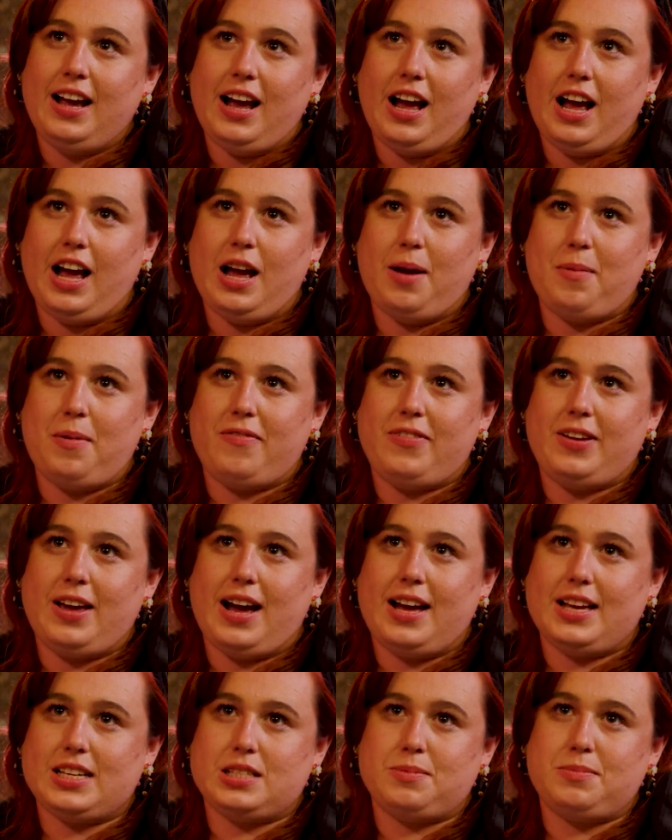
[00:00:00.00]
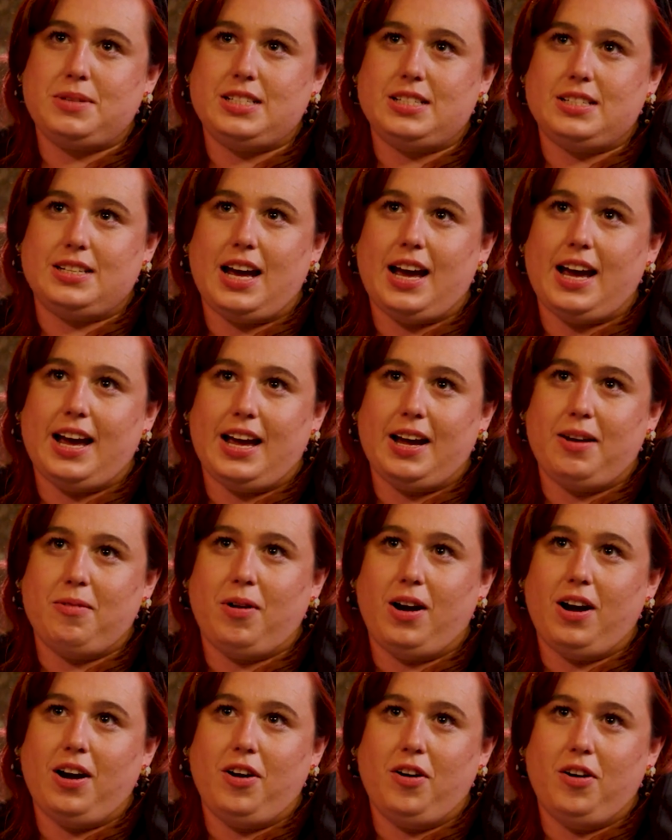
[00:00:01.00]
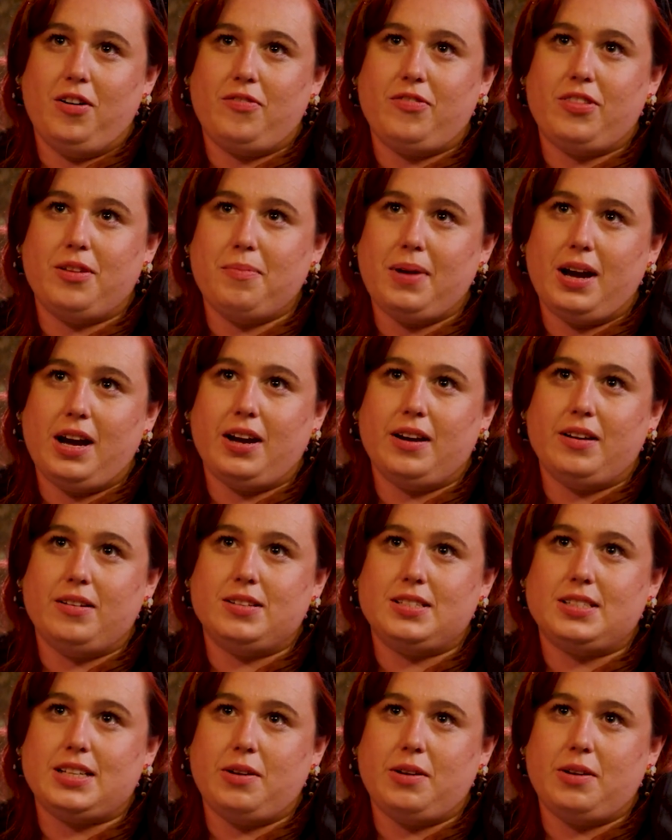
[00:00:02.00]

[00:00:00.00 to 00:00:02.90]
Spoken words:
If you asked me today what I love the most,